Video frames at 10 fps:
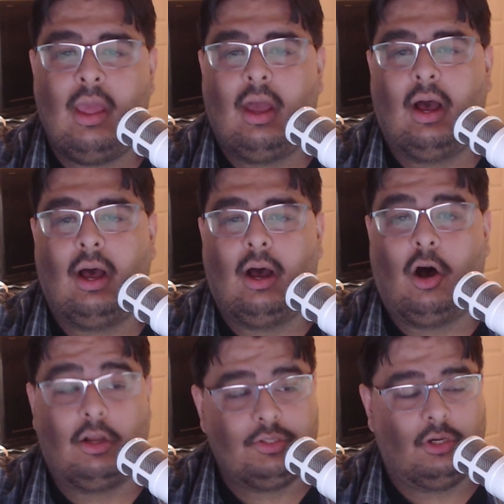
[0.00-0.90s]

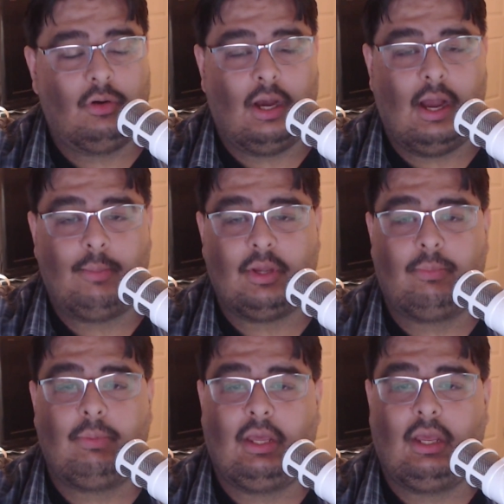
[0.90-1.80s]
Also, I'm going to
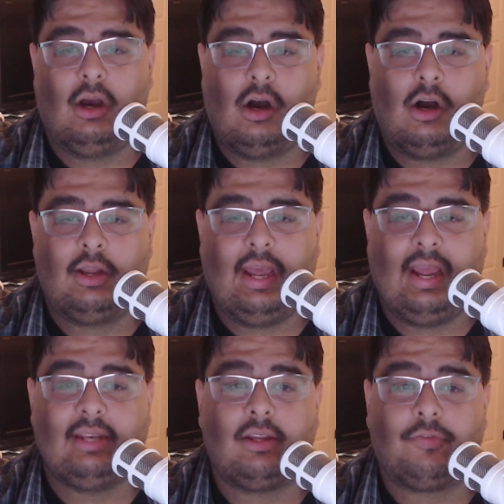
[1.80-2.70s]
be on
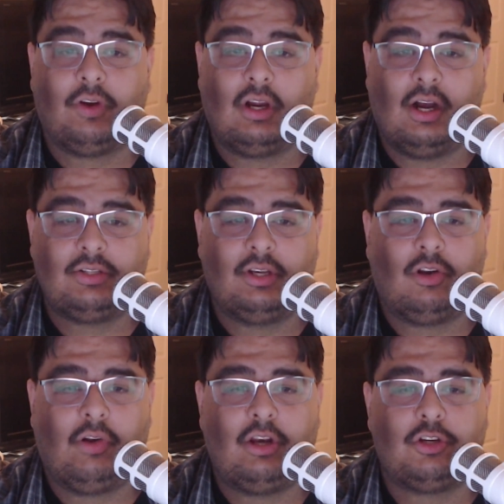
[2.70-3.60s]
a different content
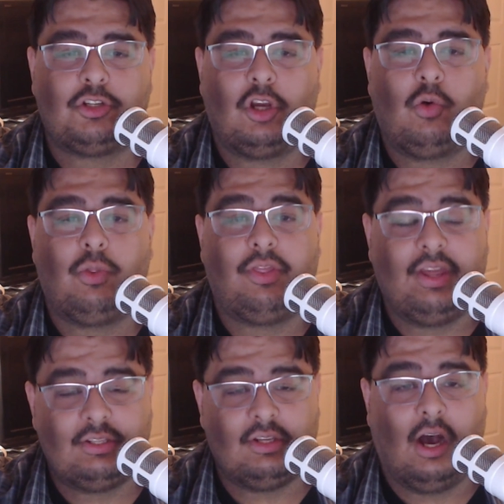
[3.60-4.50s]
creator show
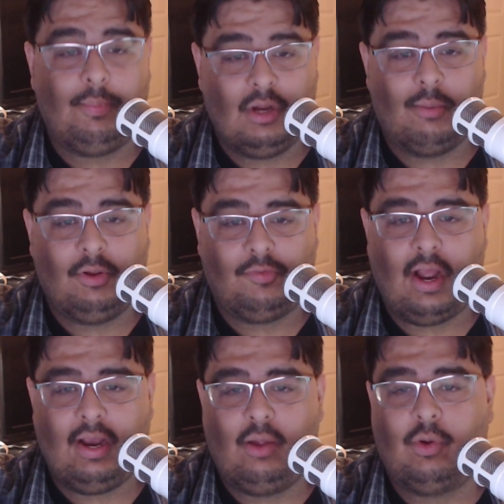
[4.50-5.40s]
this upcoming
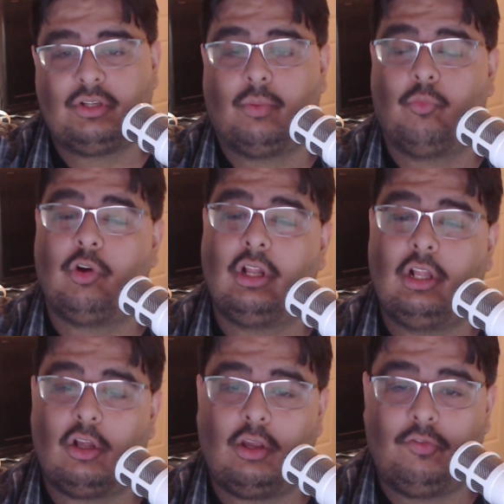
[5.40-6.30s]
Friday, which I'm really
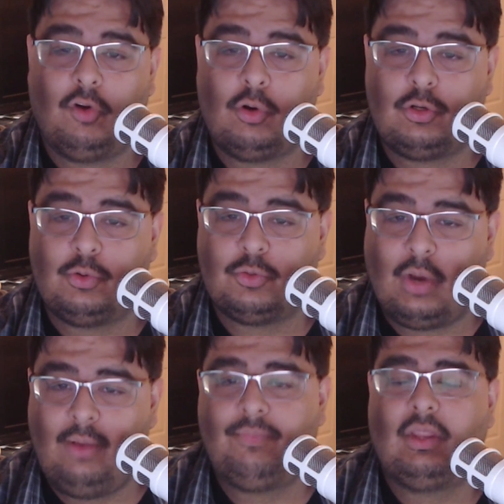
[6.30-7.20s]
looking forward to as
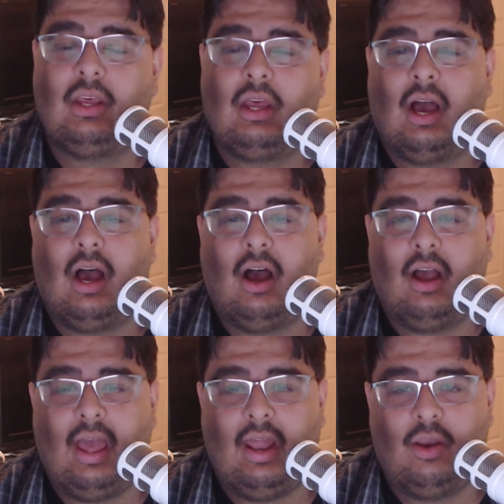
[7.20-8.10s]
well.
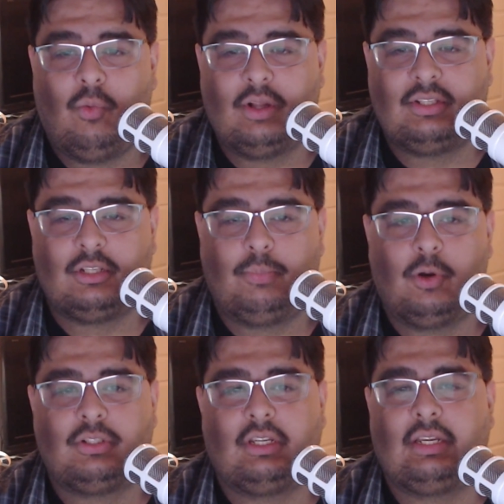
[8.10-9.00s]
And once it's
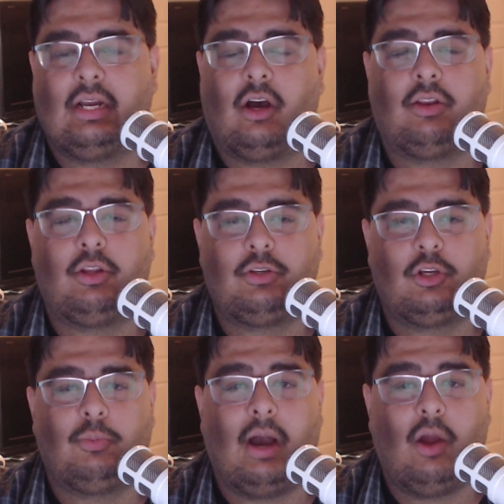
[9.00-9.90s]
posted on
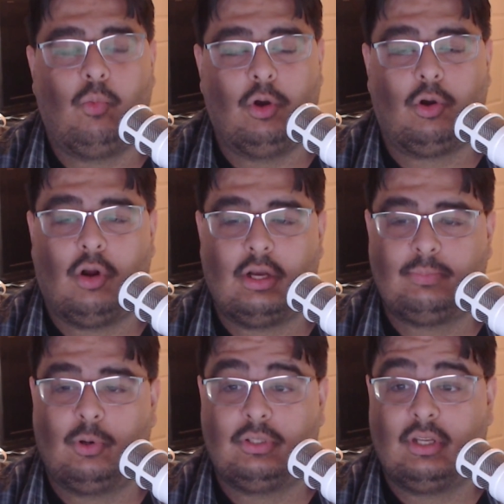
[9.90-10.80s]
YouTube, I will
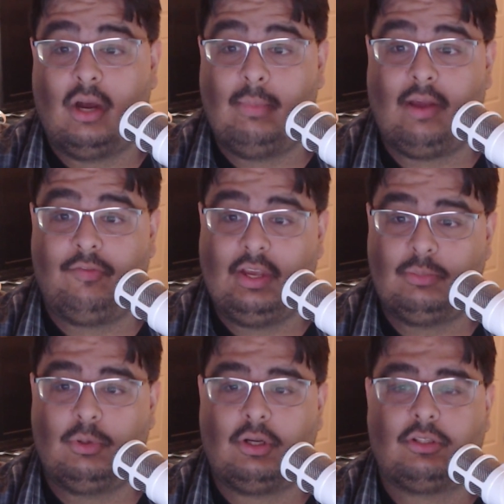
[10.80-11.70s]
cross-post it on my
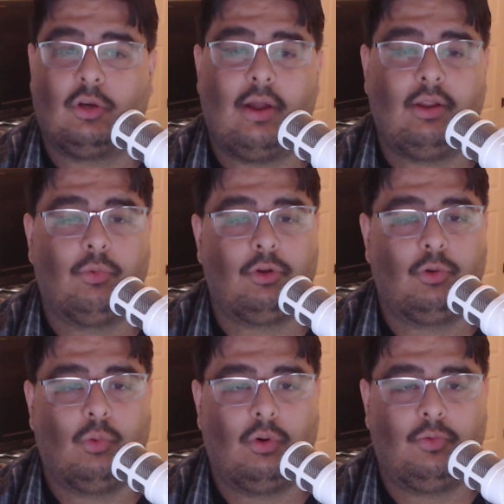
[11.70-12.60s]
Facebook, so anyone
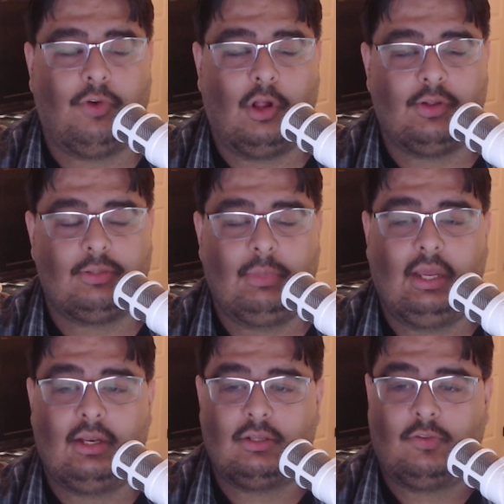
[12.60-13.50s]
who follows me
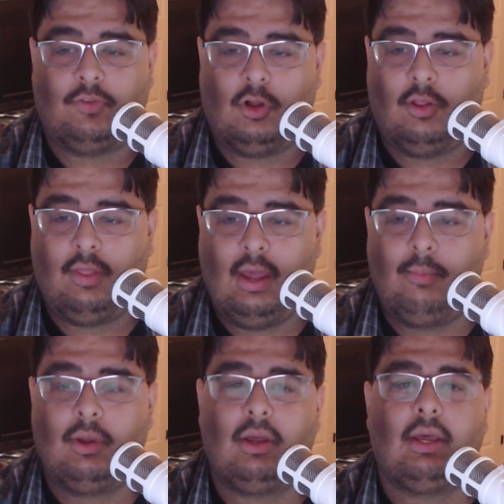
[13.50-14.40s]
and doesn't follow
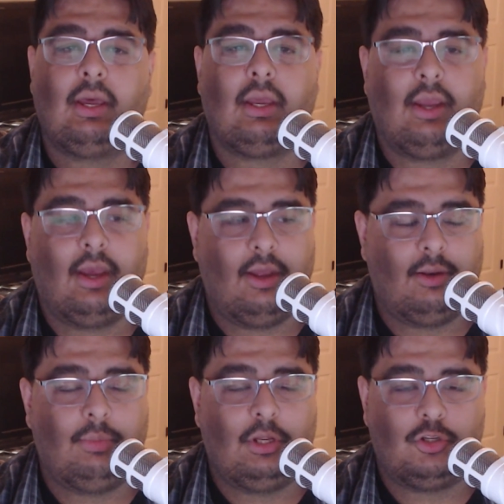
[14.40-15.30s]
them
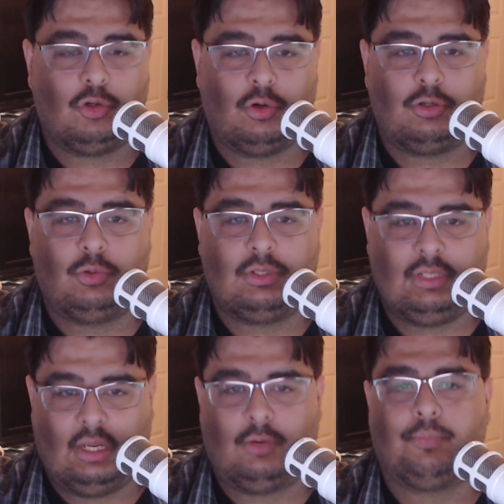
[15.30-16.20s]
can be sure to
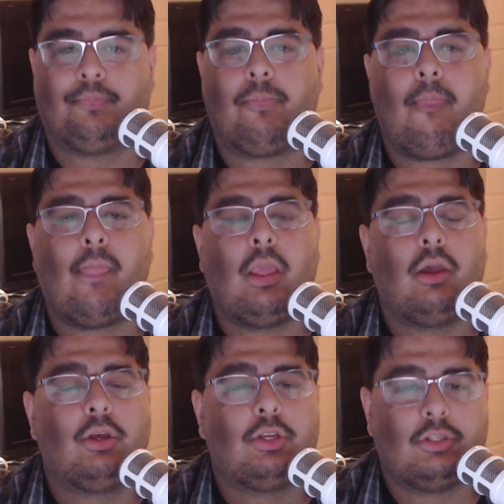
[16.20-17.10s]
see it.
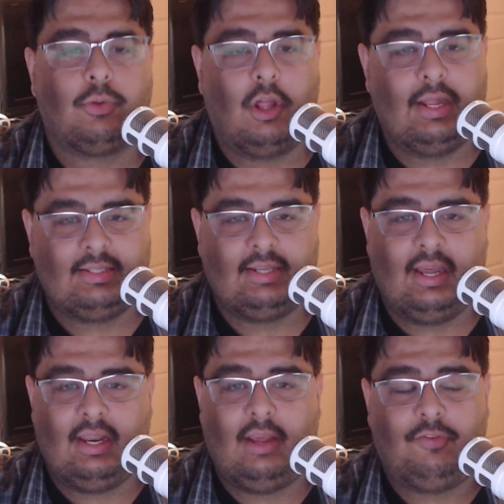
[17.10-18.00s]
So with all that
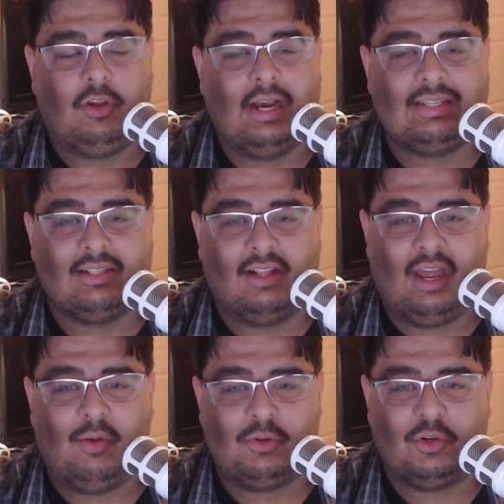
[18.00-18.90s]
said, if you guys
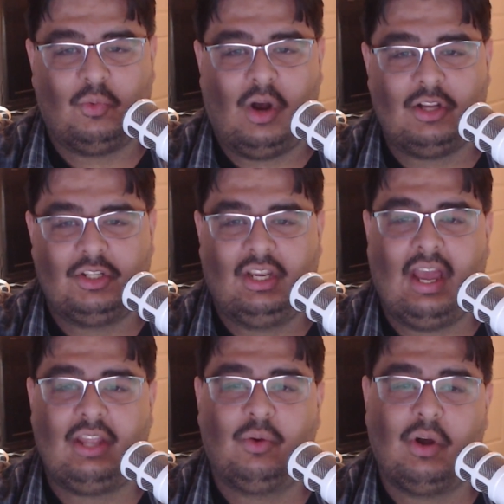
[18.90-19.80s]
like what you're watching
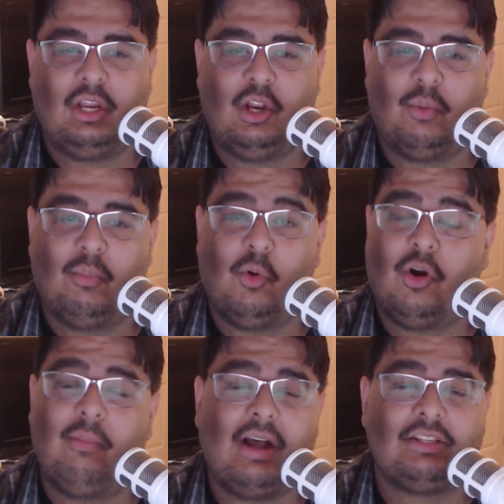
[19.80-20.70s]
and you want to hear more
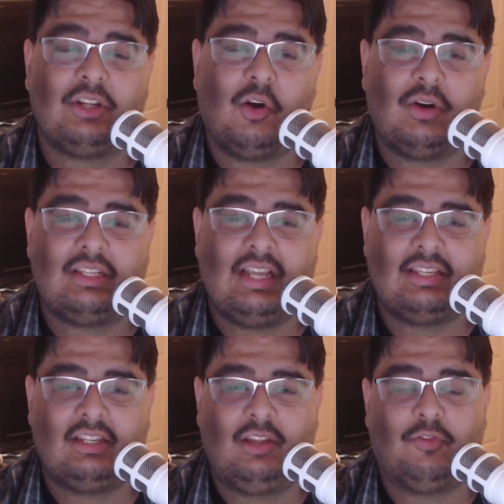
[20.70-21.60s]
about Star Wars
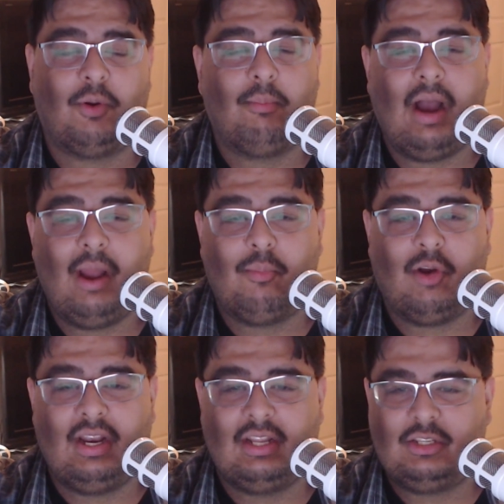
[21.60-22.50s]
Destiny from my
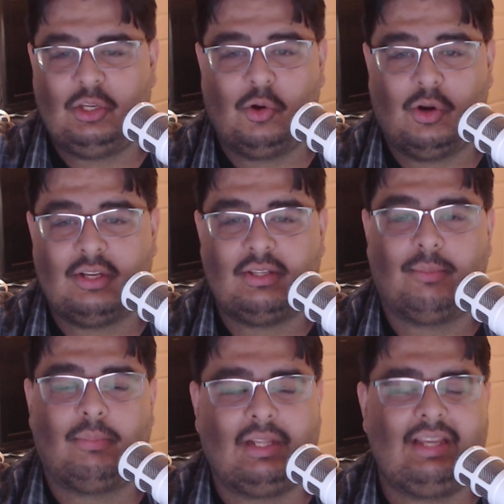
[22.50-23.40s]
brain into yours,
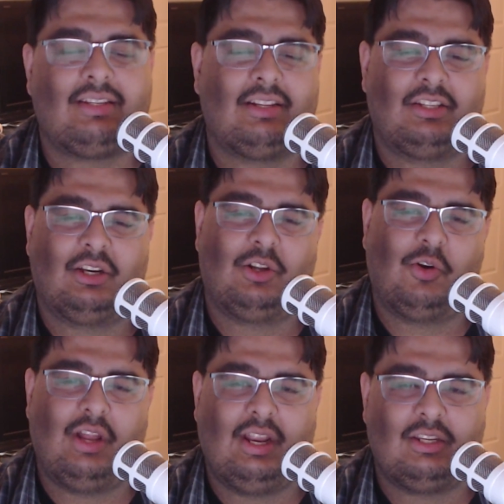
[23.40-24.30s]
please consider
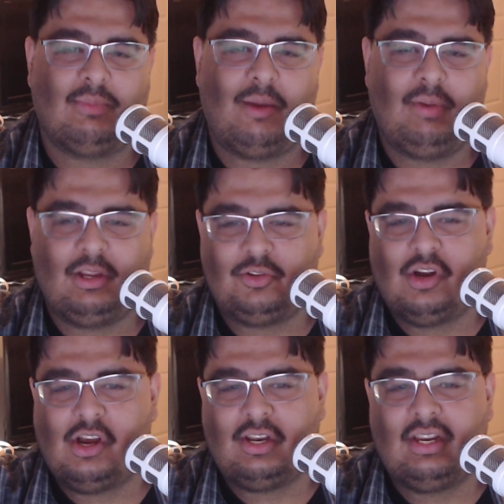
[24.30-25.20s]
donating to my
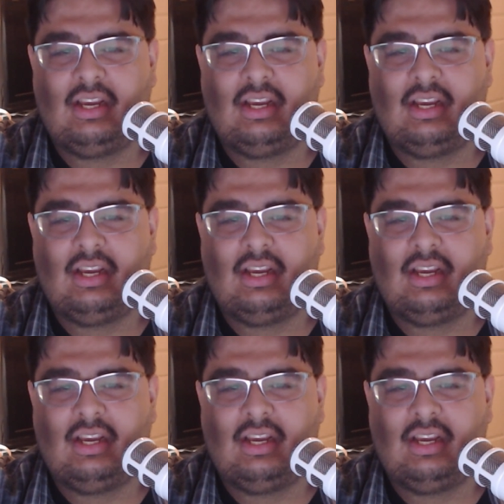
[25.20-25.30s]
Patreon.